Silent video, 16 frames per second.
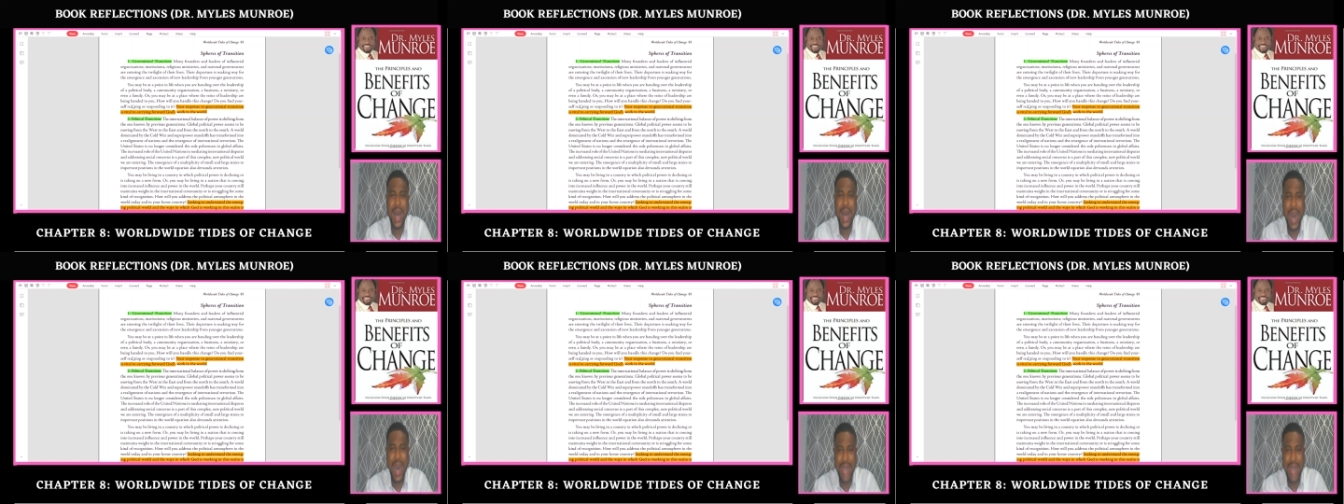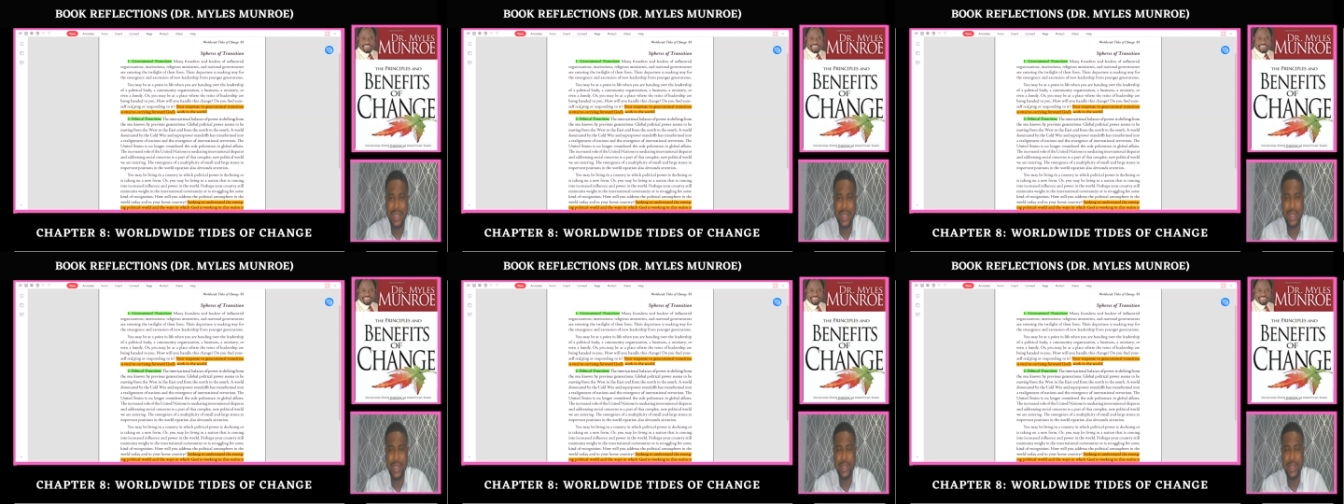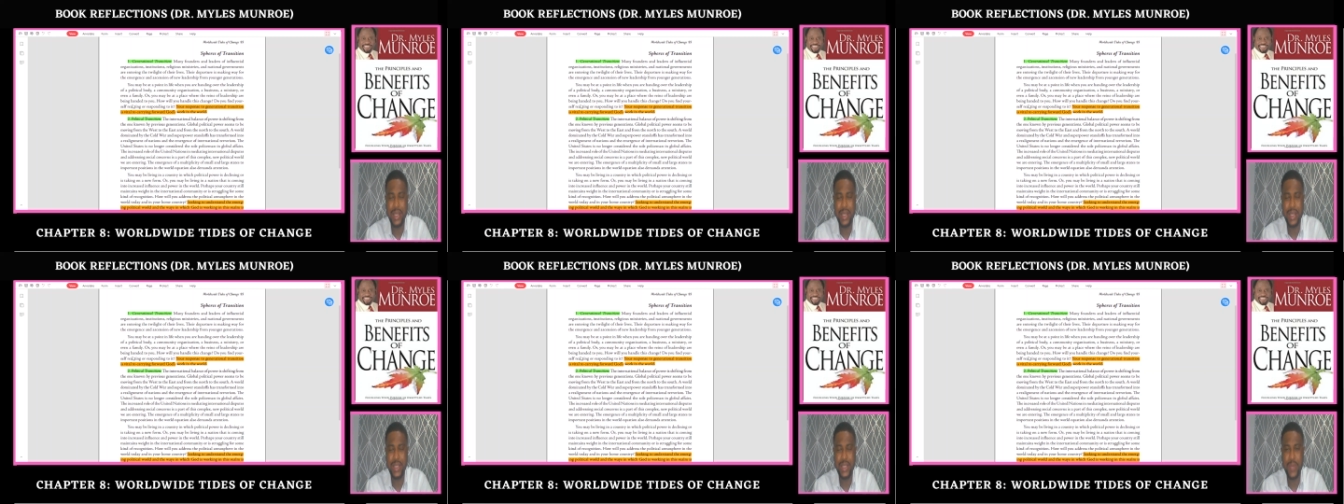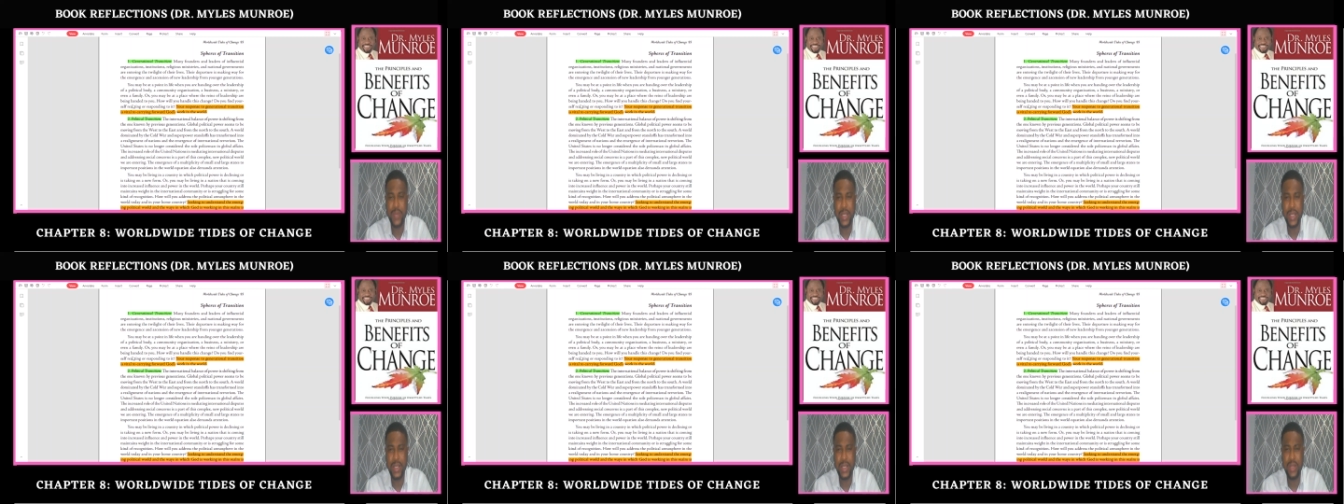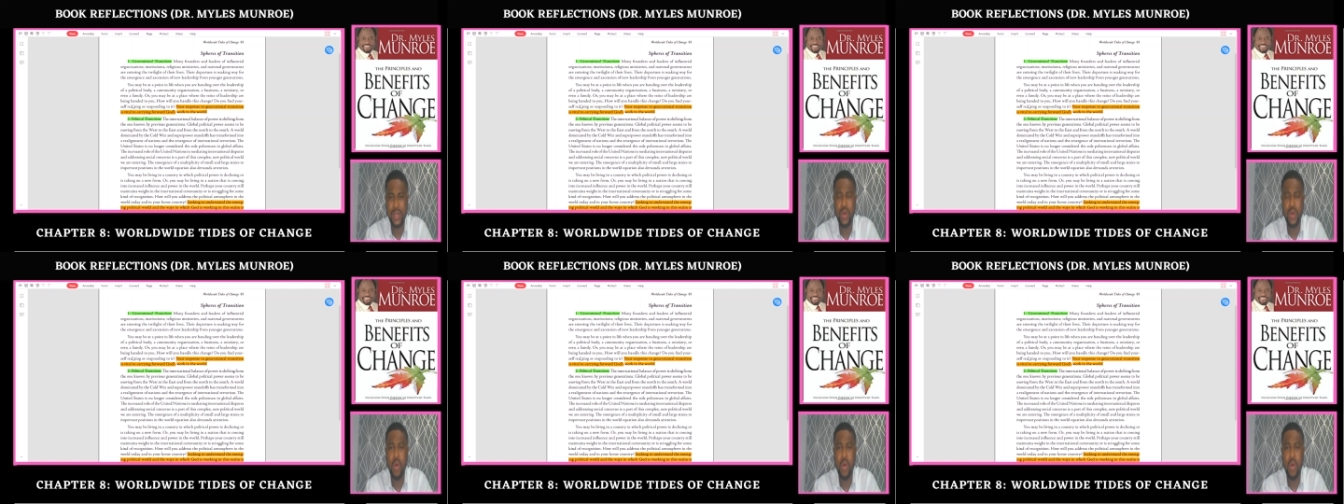as is expected
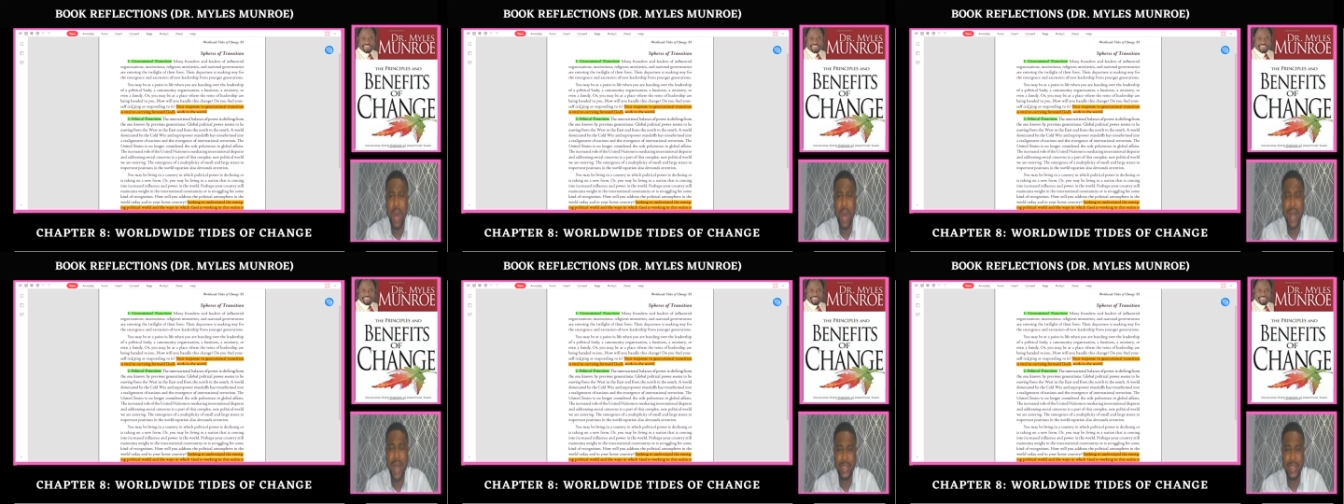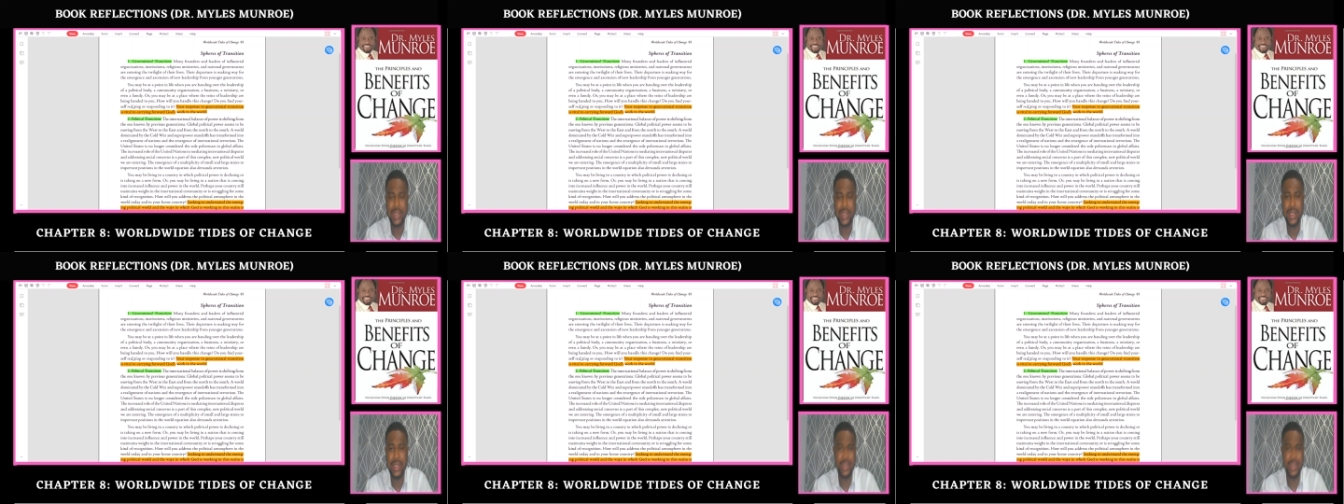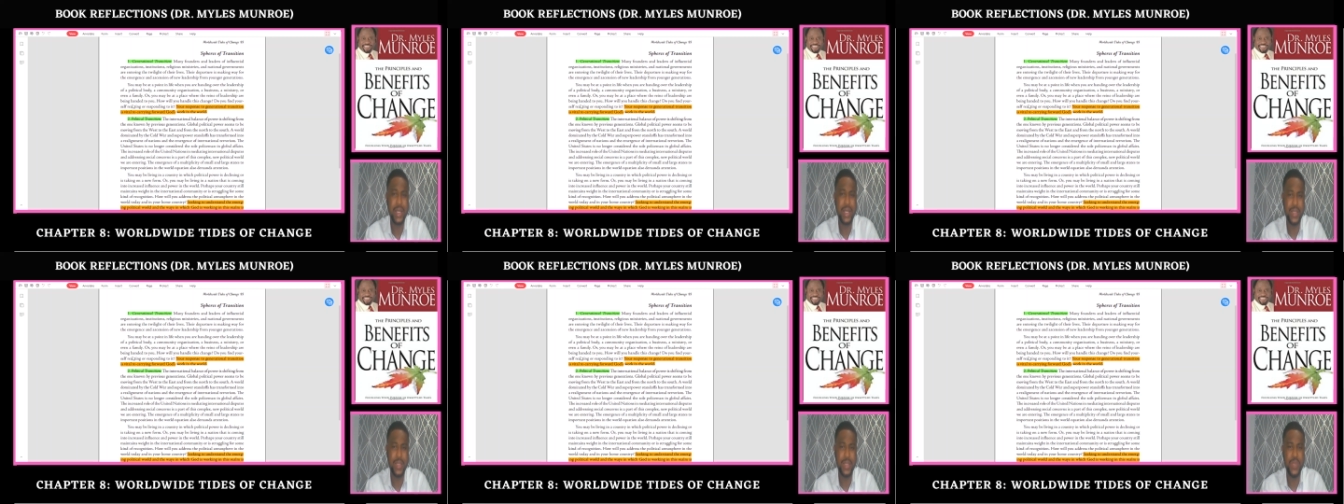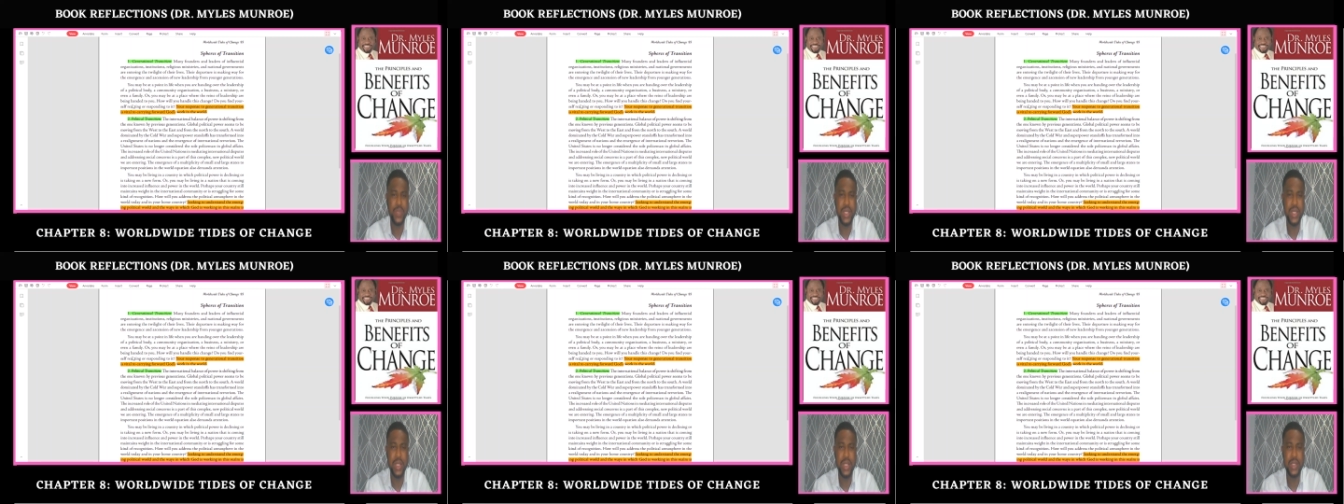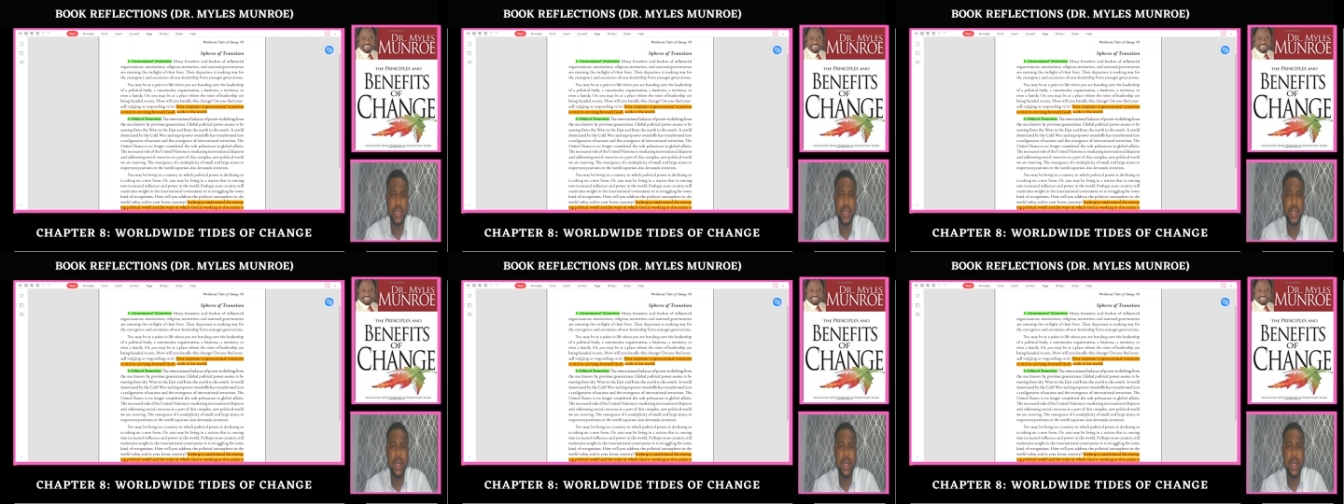or as is expedient.